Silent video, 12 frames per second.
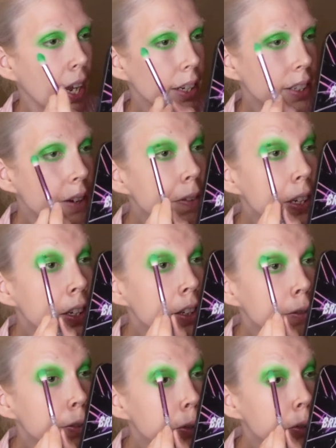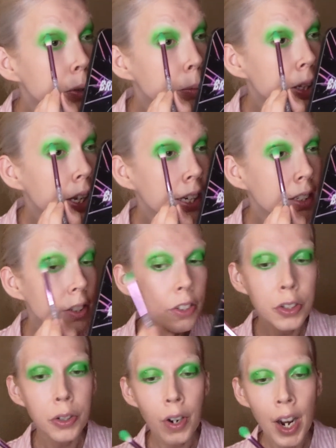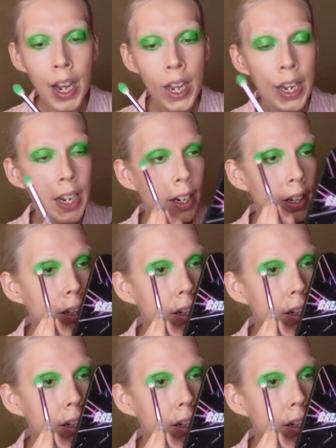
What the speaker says: I definitely in the future would like to try